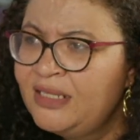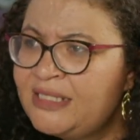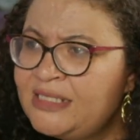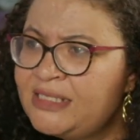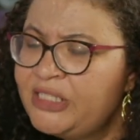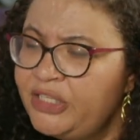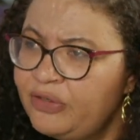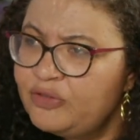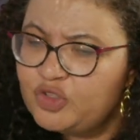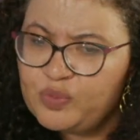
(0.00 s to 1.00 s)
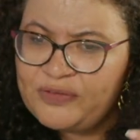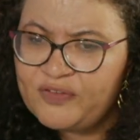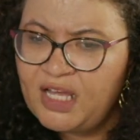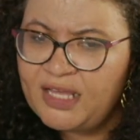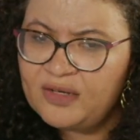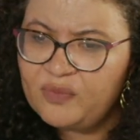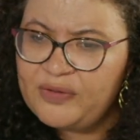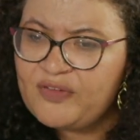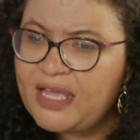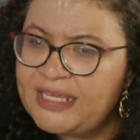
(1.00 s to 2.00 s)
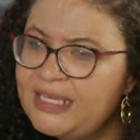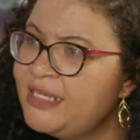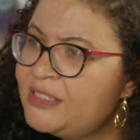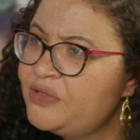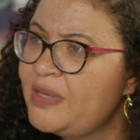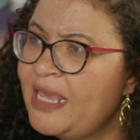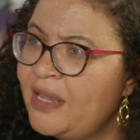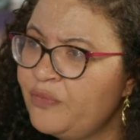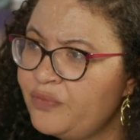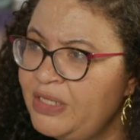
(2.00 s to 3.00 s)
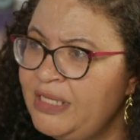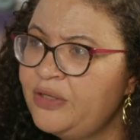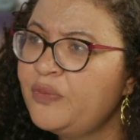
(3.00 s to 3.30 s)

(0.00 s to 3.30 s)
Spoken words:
This is huge. We've got kids who can't read,